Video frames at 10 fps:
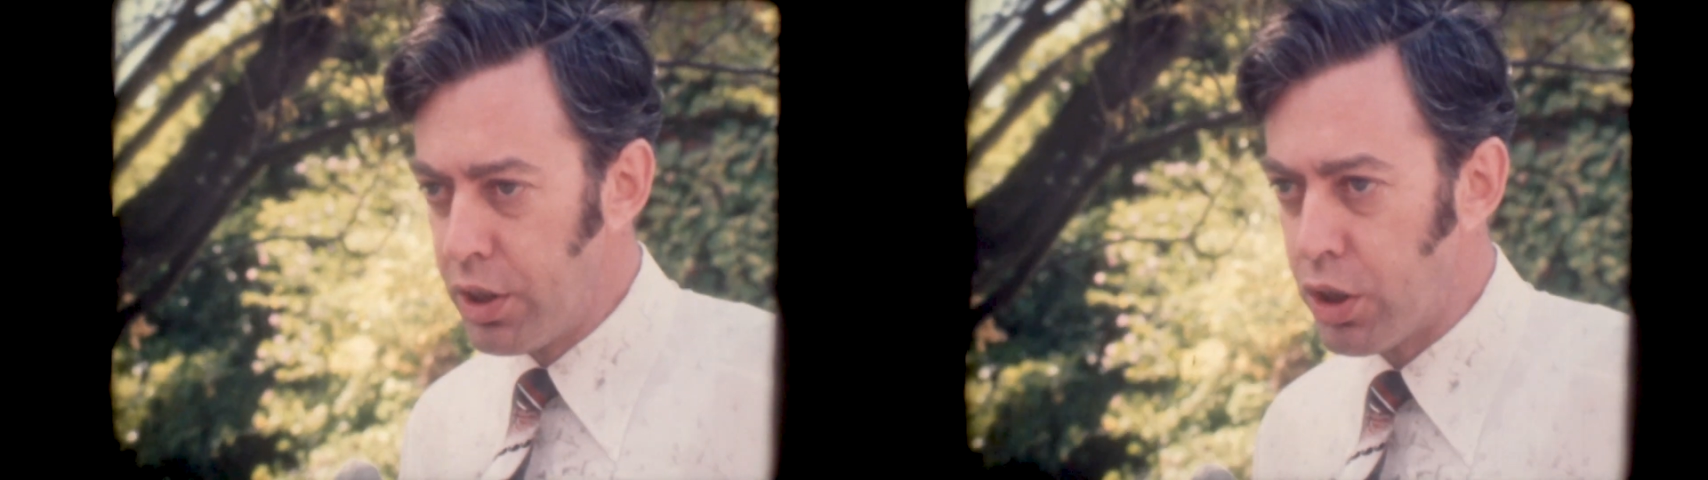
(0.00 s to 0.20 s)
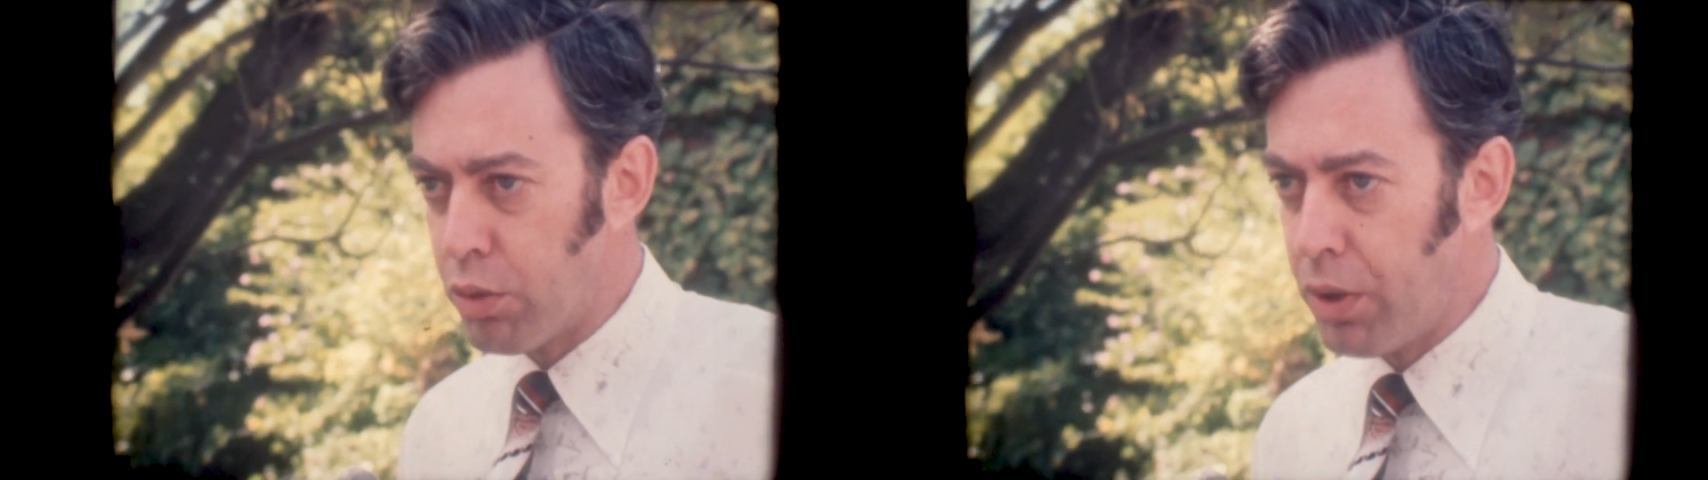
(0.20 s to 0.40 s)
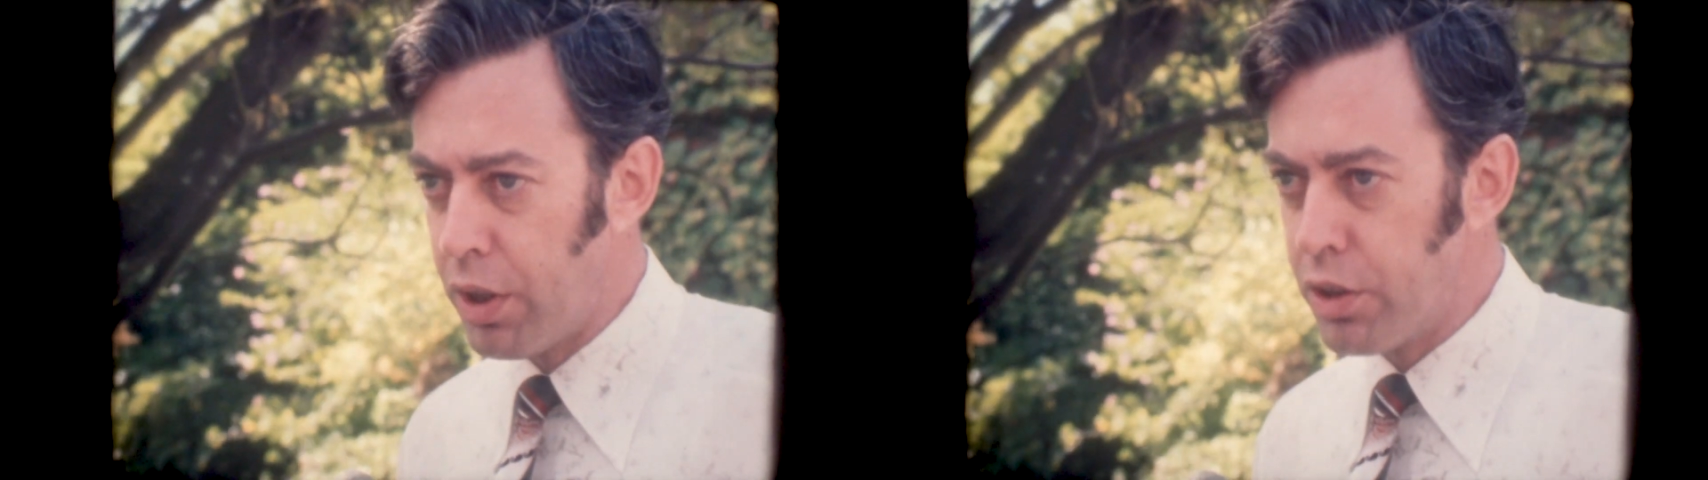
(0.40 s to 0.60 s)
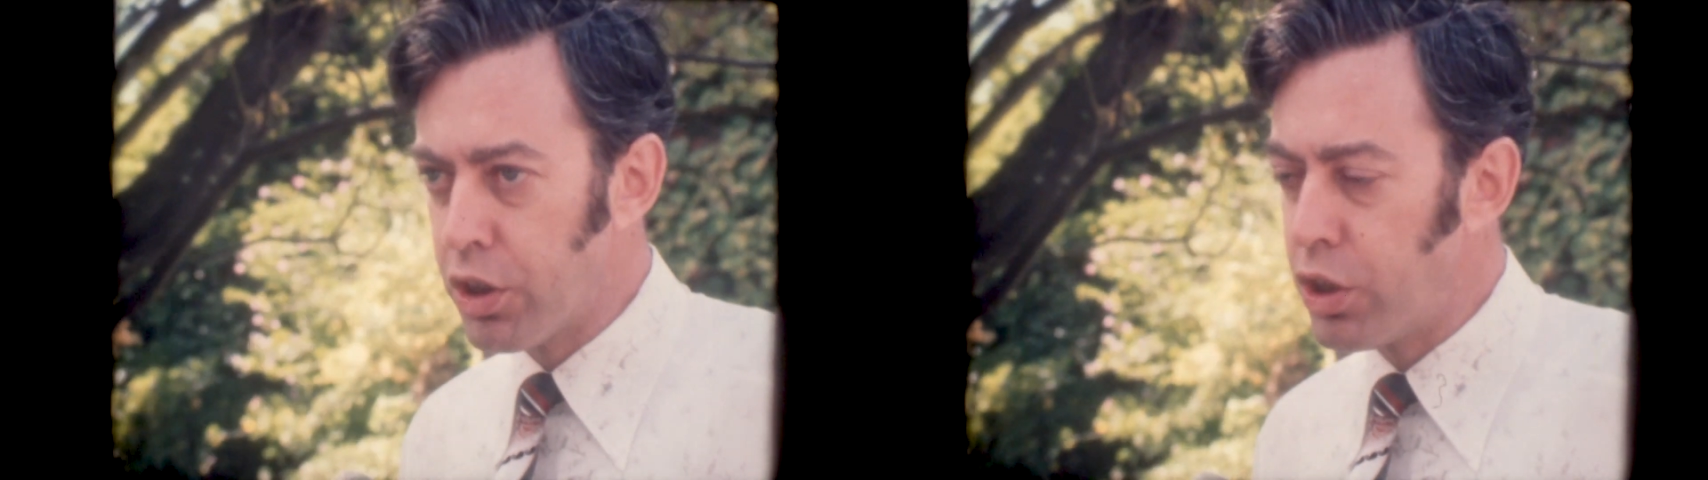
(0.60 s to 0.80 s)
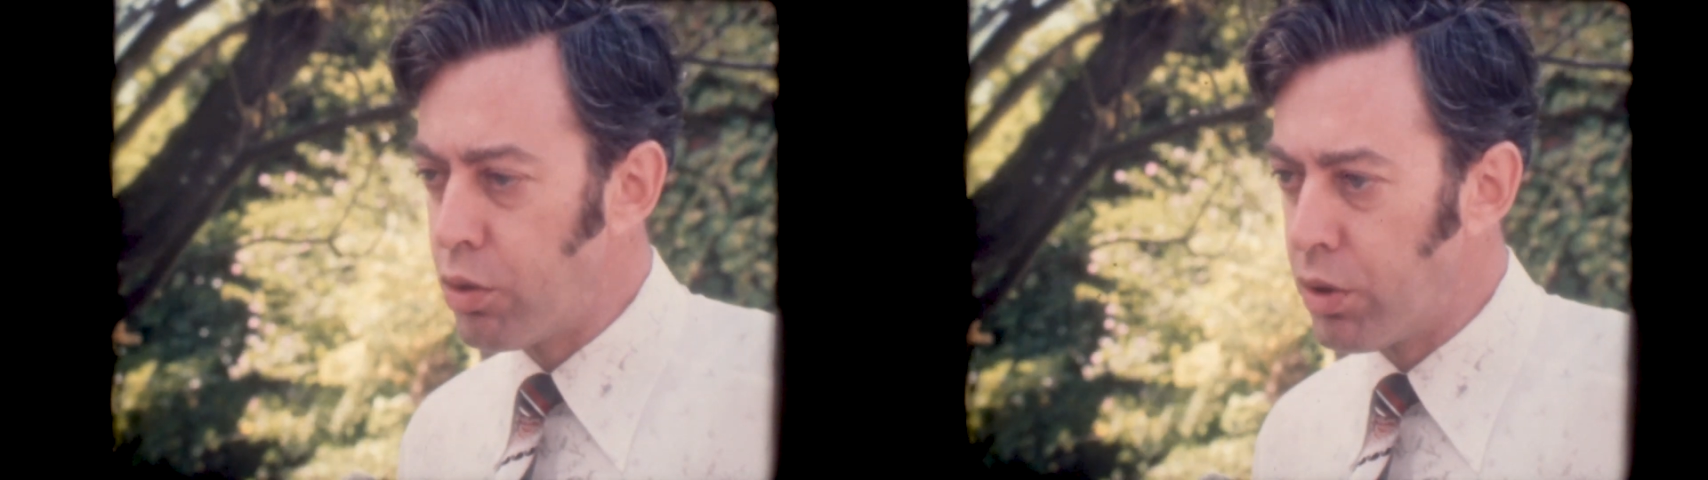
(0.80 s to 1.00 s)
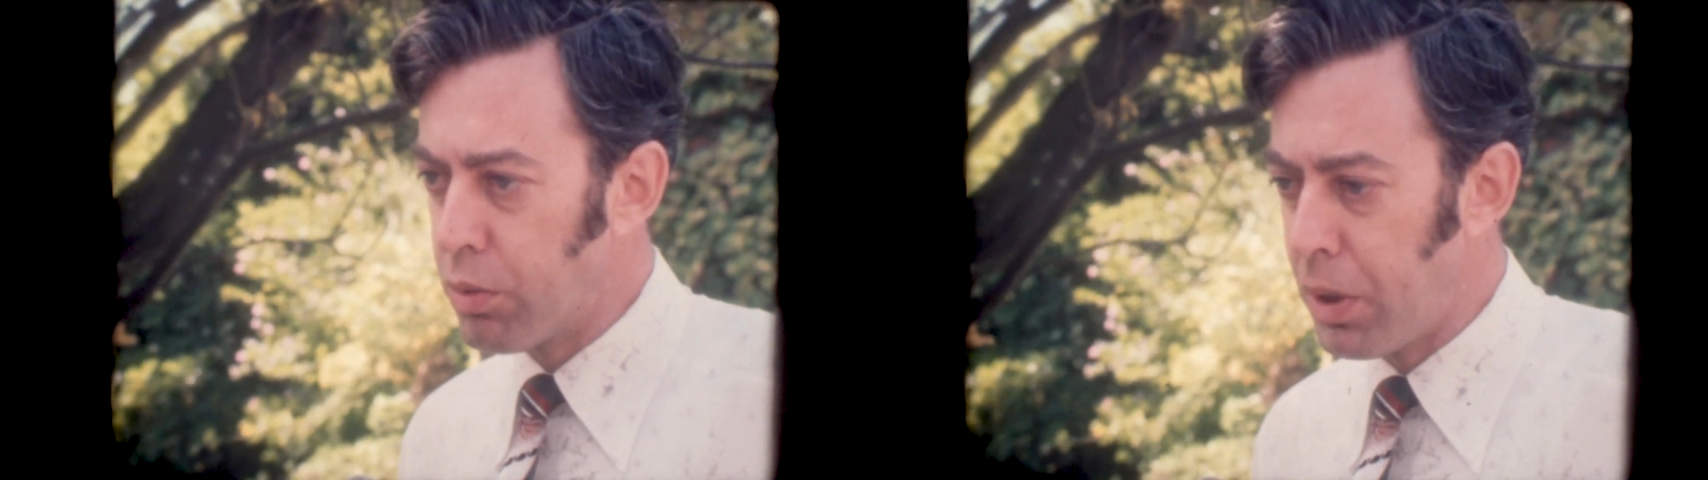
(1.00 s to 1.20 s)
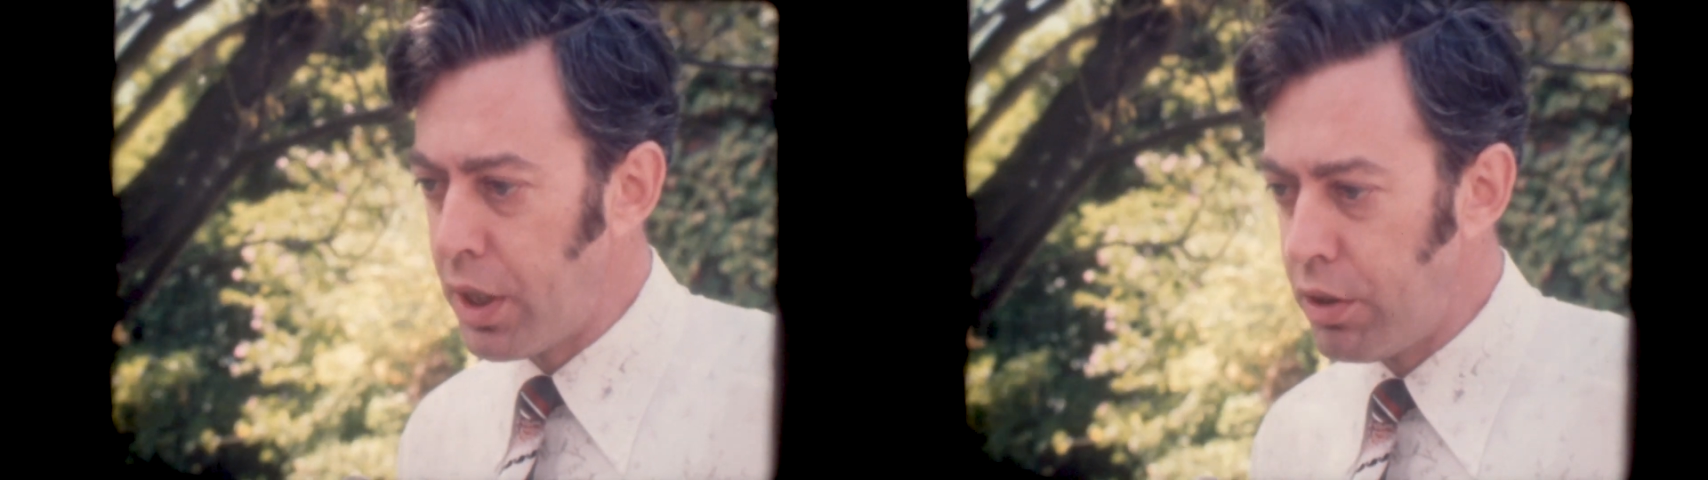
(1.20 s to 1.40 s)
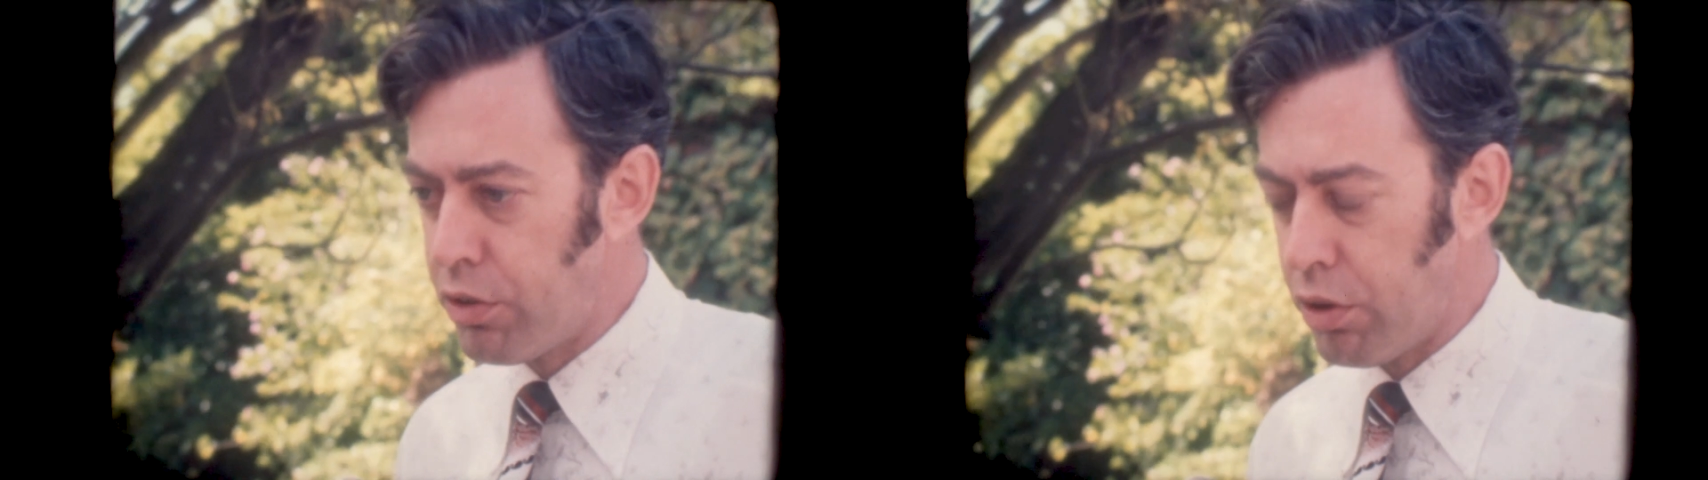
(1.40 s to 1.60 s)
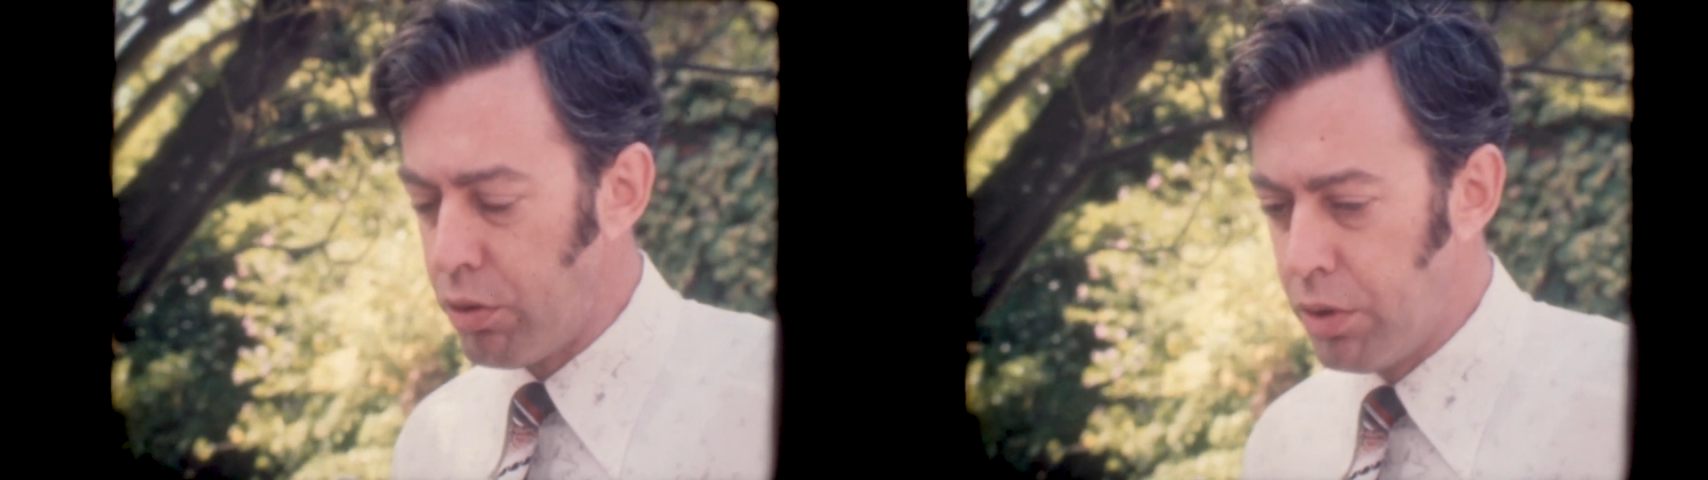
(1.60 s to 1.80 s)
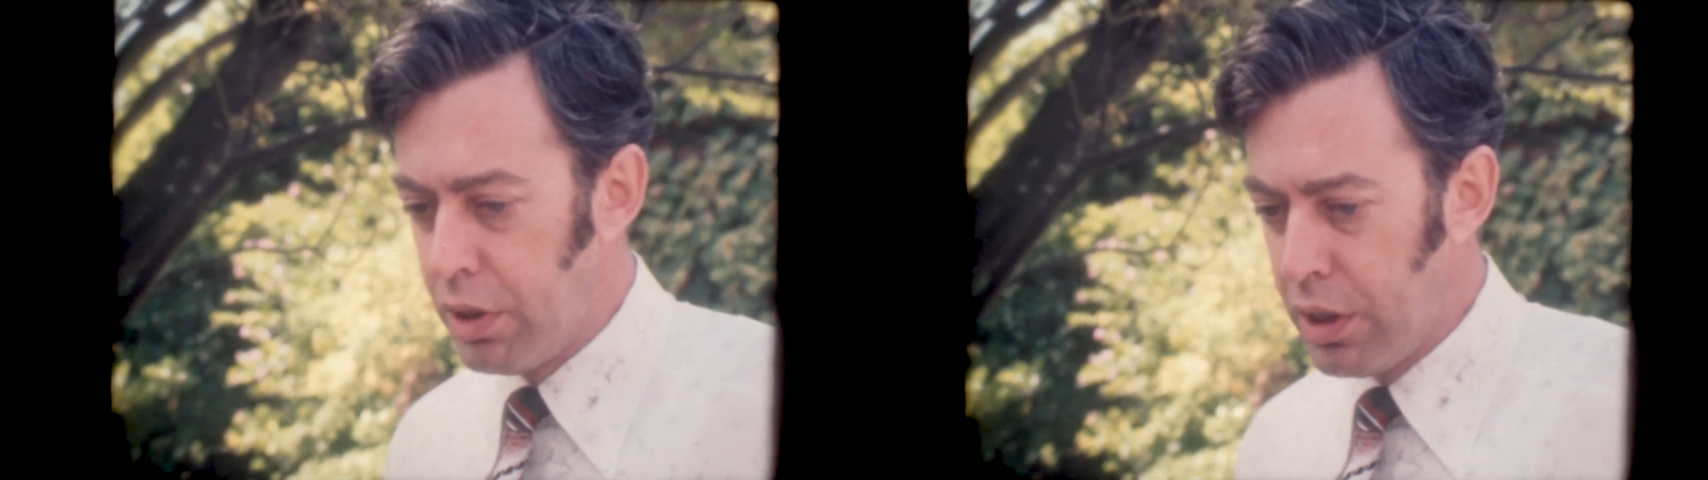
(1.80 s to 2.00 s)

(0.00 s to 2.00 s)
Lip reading: This is when a decision was made to